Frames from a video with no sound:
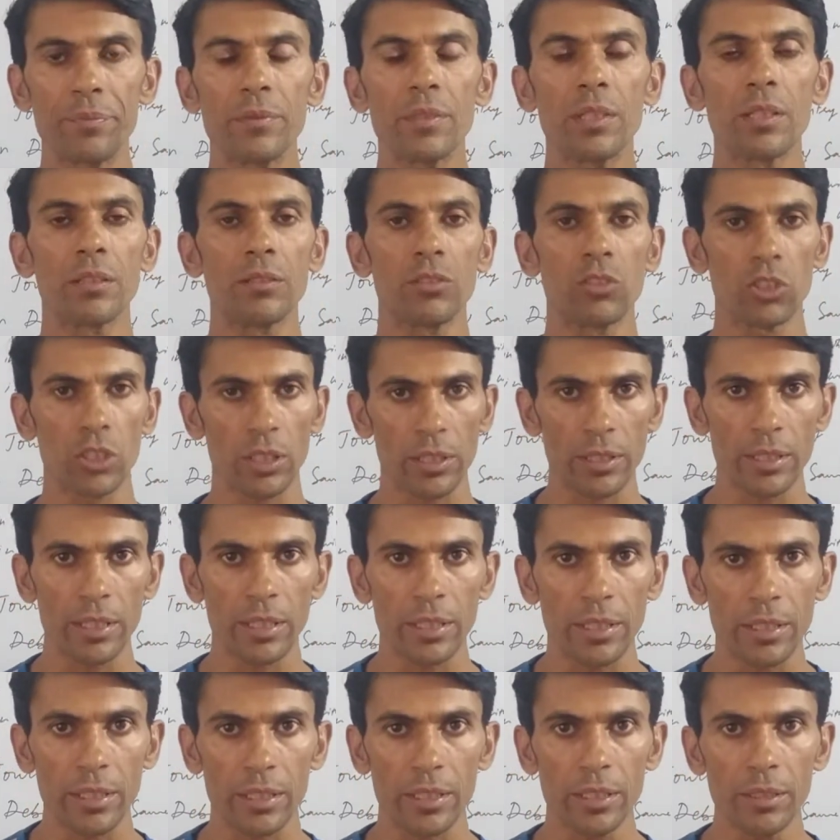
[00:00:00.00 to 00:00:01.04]
in journal
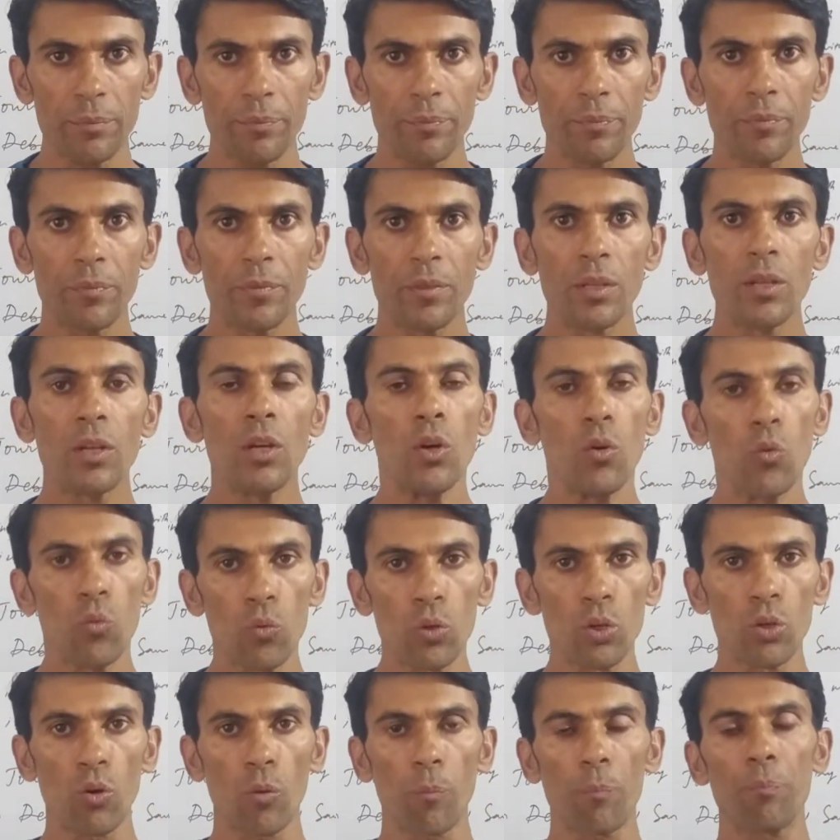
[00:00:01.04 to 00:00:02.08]
entry,
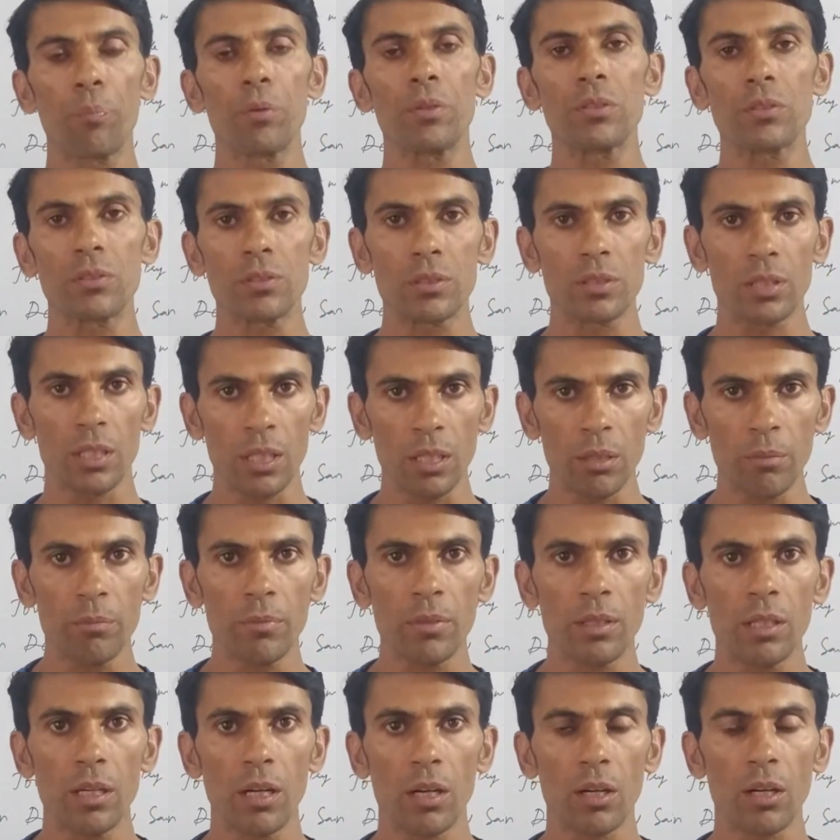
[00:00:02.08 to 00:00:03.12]
we open same
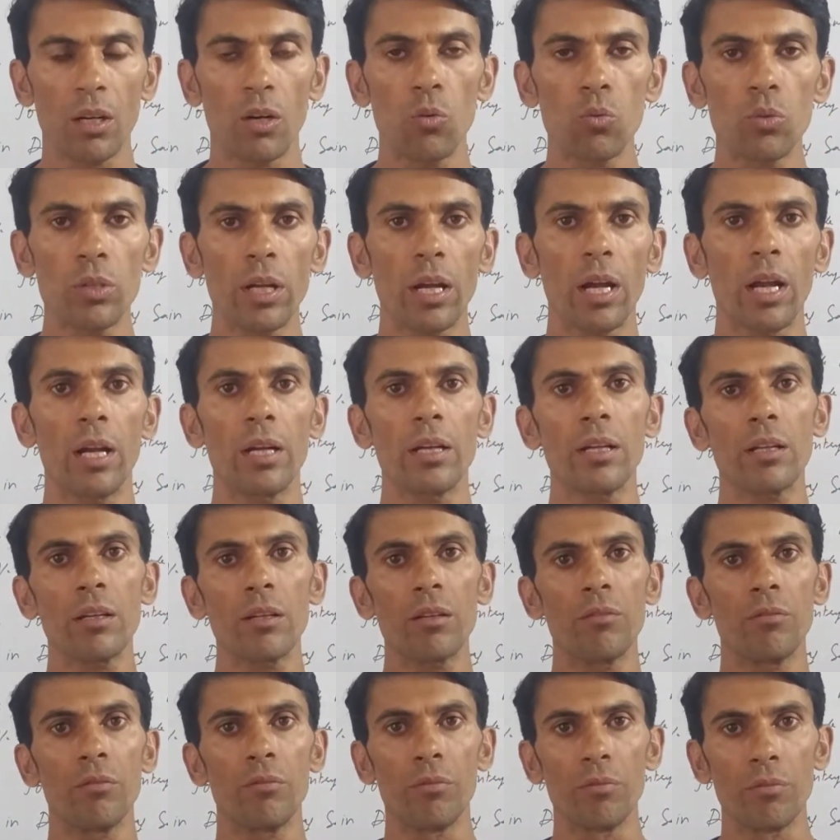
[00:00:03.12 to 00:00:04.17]
account and
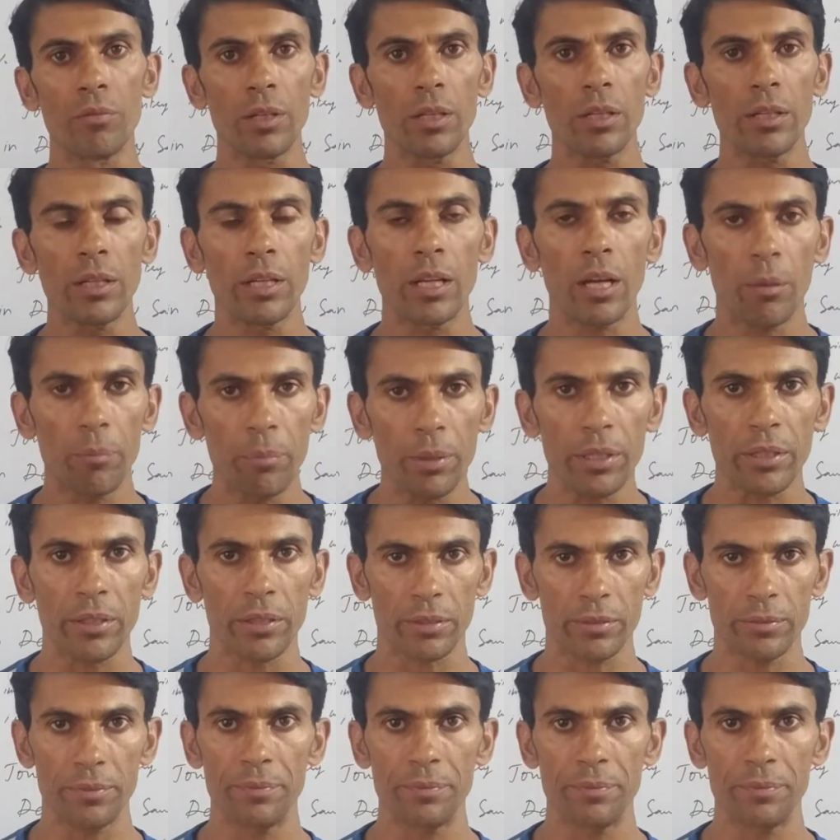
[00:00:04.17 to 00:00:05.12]
will debit